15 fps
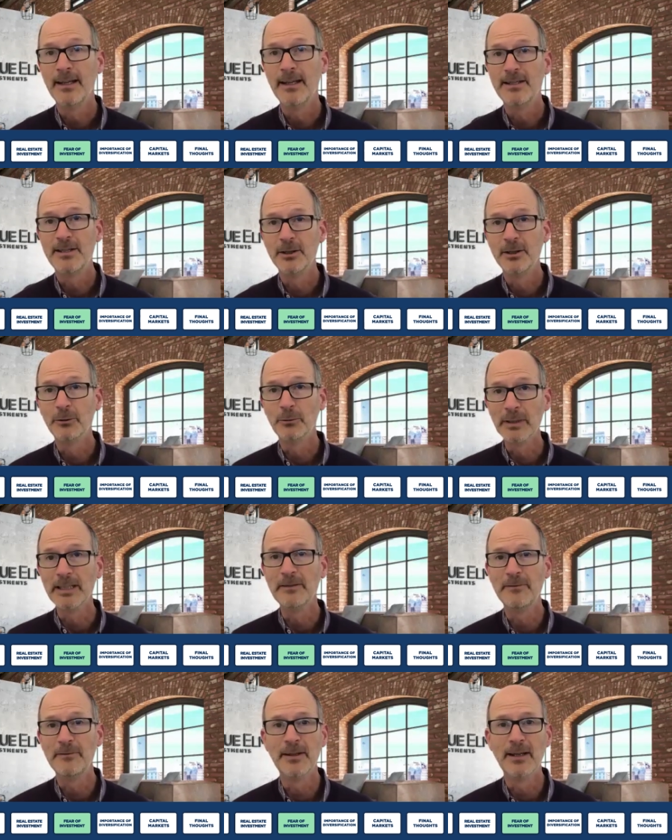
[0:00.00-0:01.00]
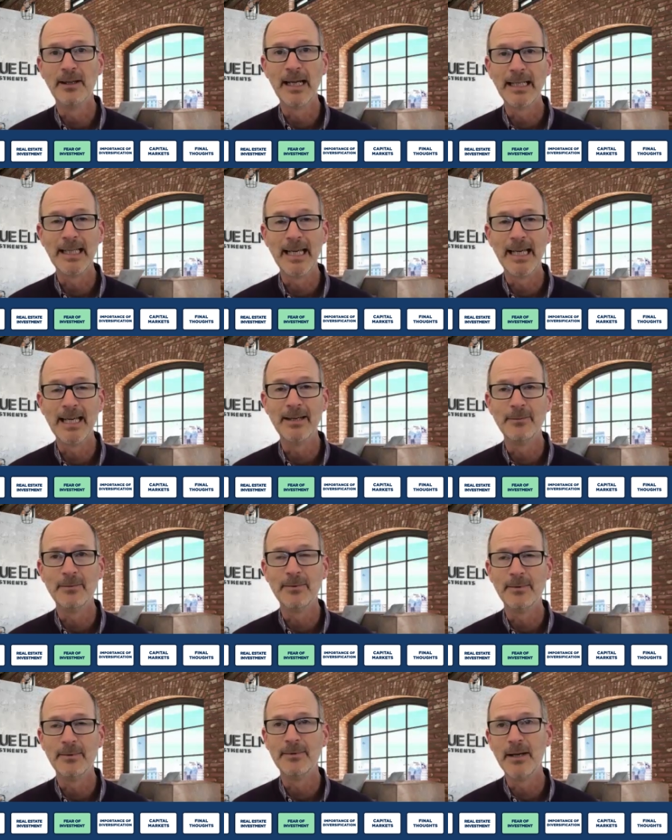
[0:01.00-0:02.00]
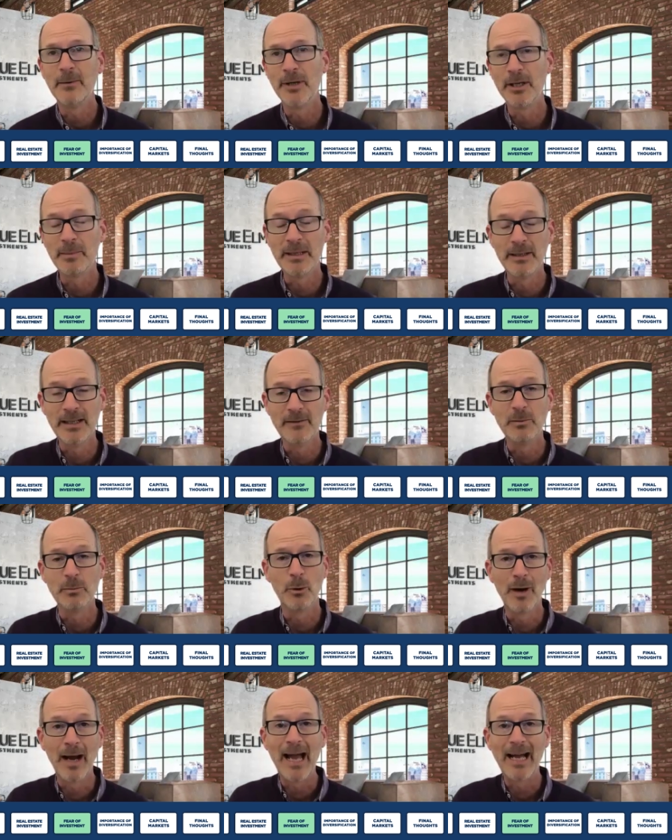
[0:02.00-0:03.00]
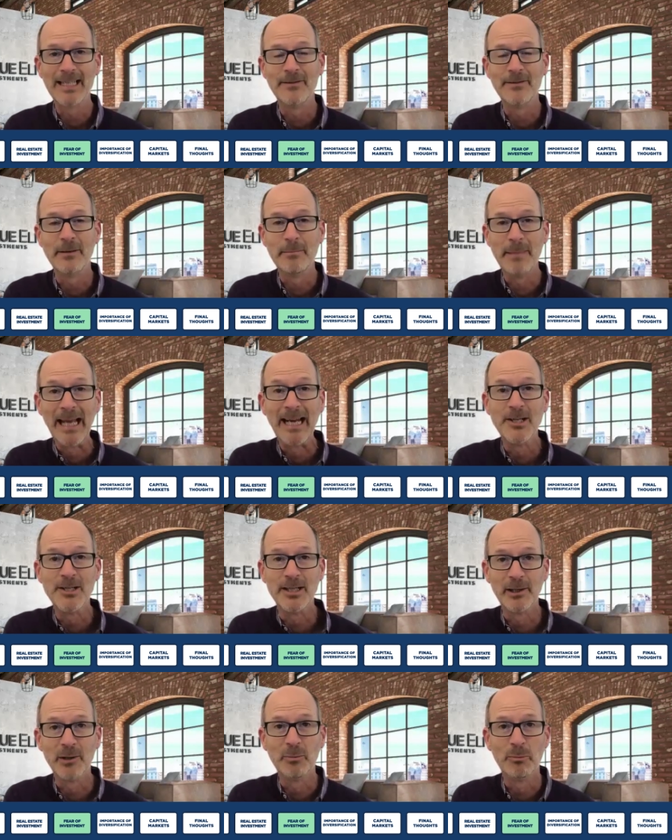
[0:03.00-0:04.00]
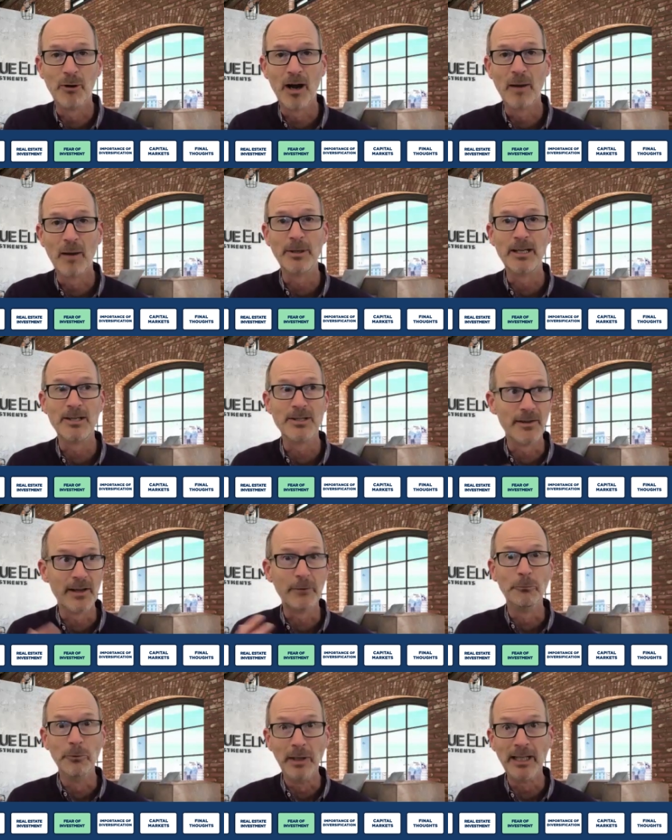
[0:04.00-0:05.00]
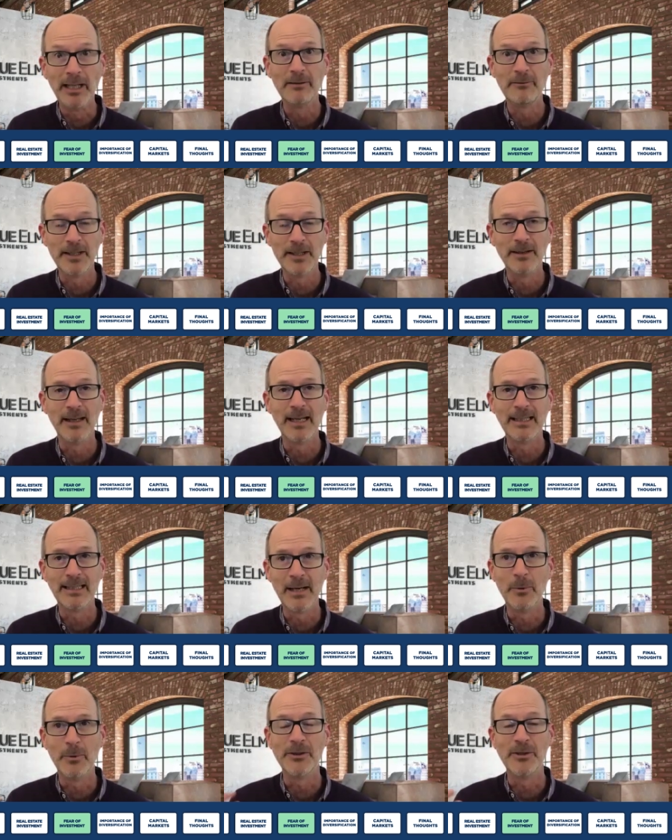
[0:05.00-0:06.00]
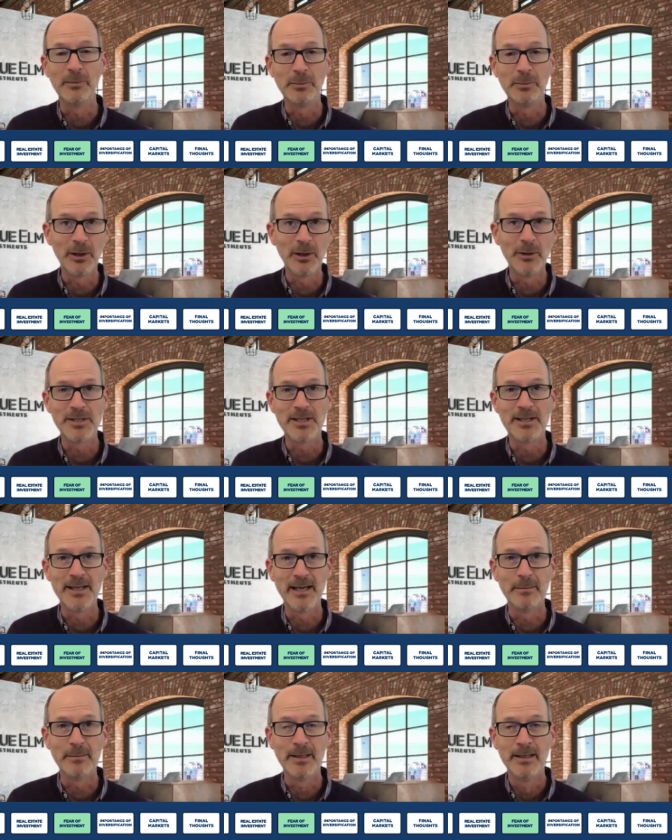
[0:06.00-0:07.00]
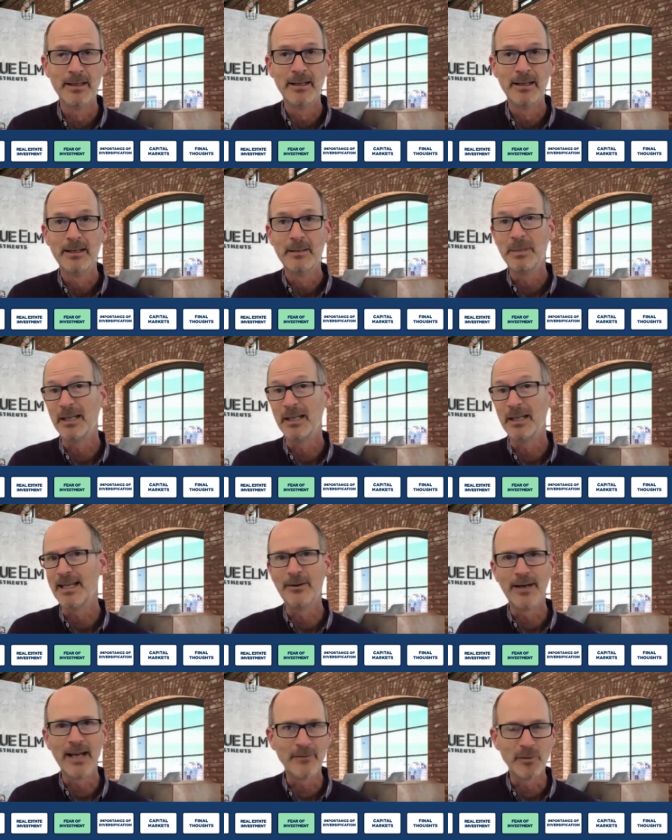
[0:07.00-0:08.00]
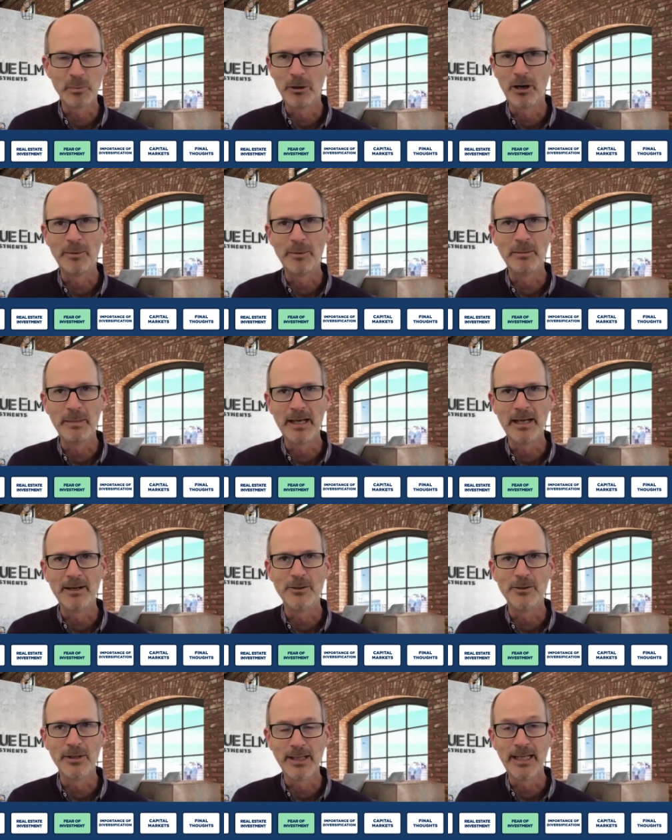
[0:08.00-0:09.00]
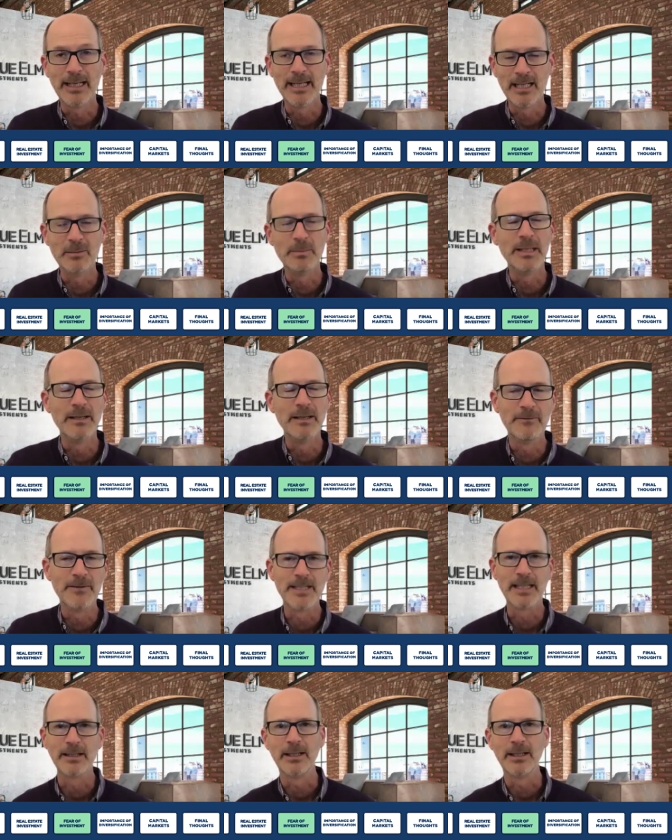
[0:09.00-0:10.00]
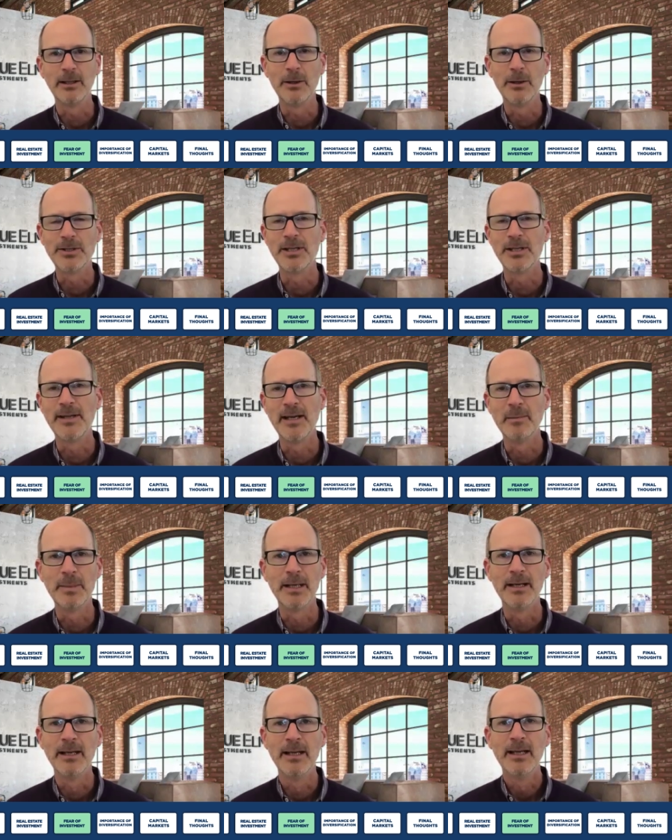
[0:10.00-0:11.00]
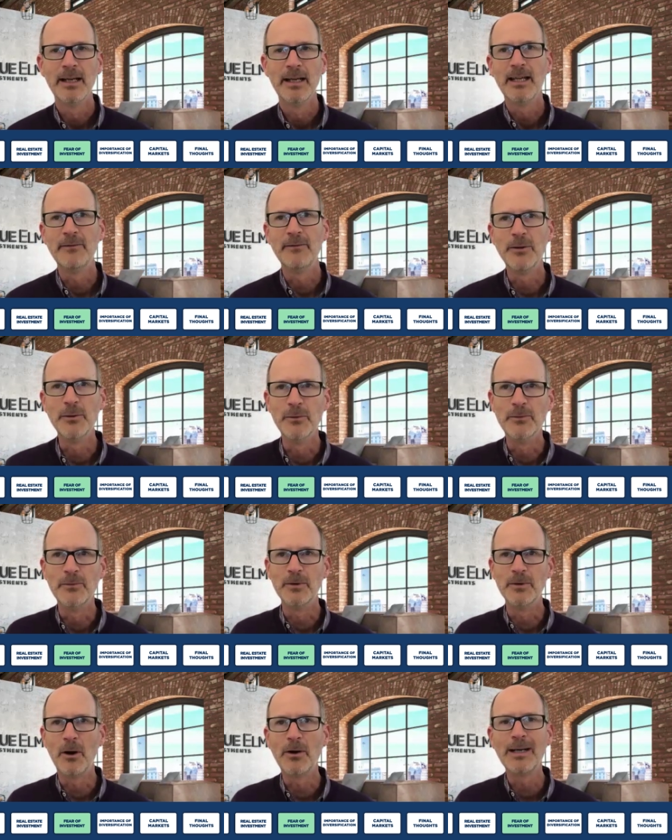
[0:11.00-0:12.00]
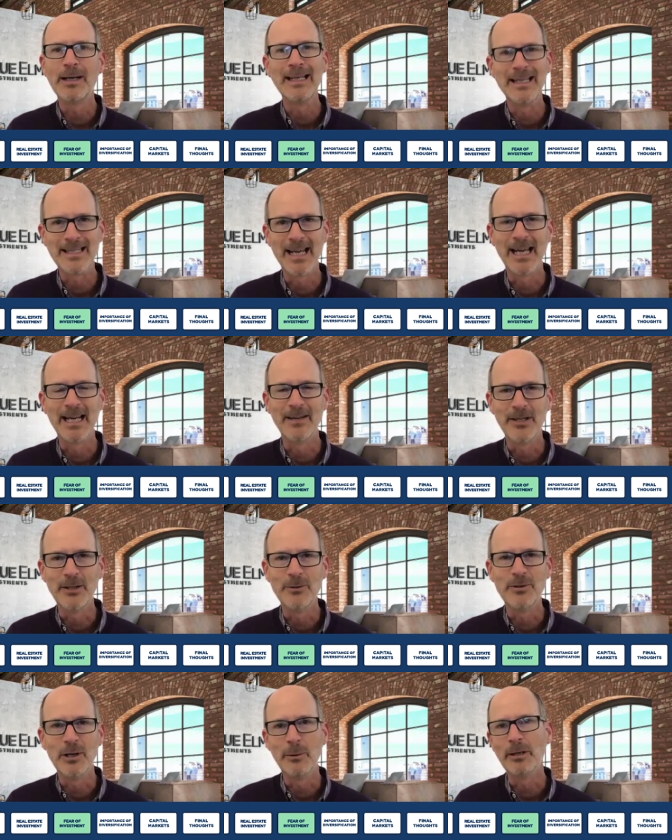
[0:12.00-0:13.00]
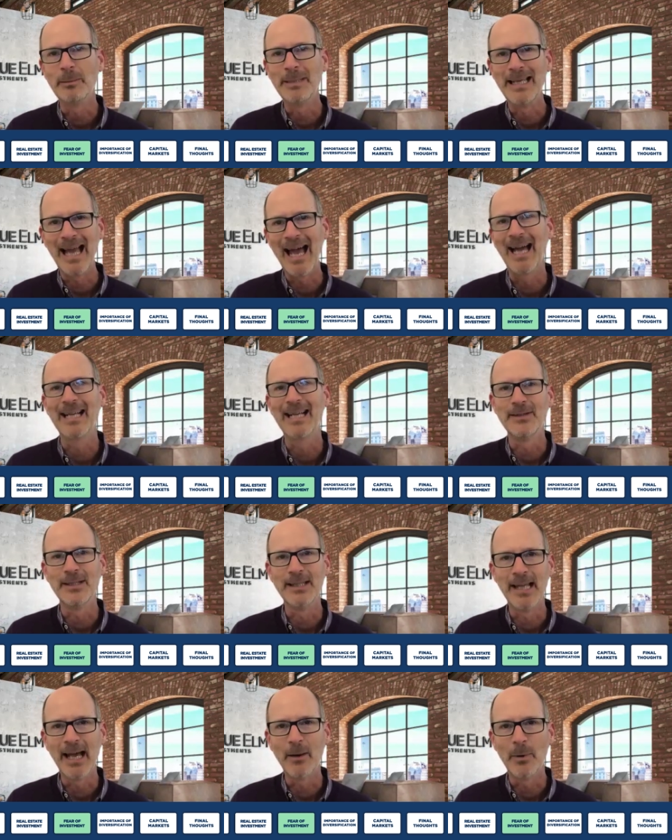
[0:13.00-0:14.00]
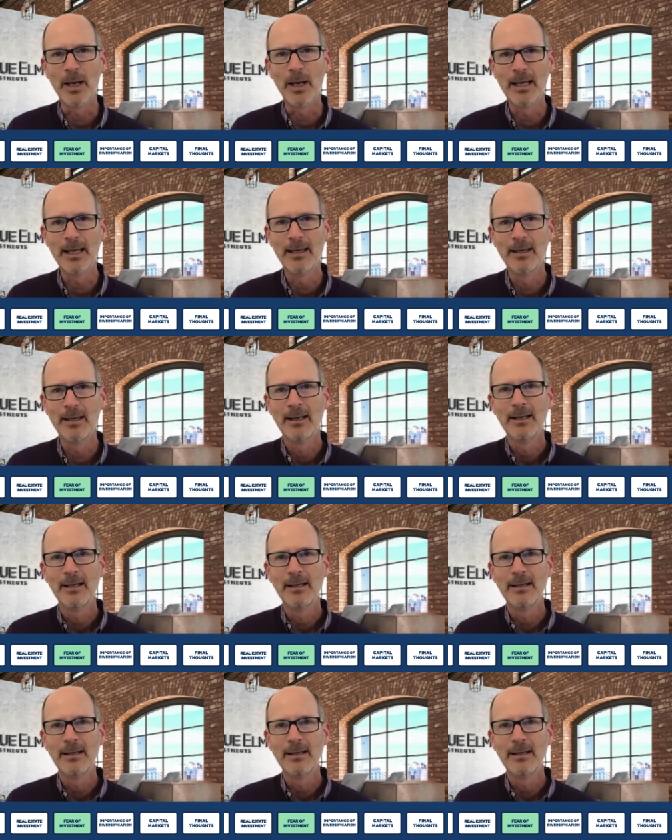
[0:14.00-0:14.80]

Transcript: that still really feel like they they want to be even more active in managing their property. So they really feel like they want them close to yeah. them because they don't have a property manager and they need to be physically close to them. But if you've already decided that you don't want to be active in that way,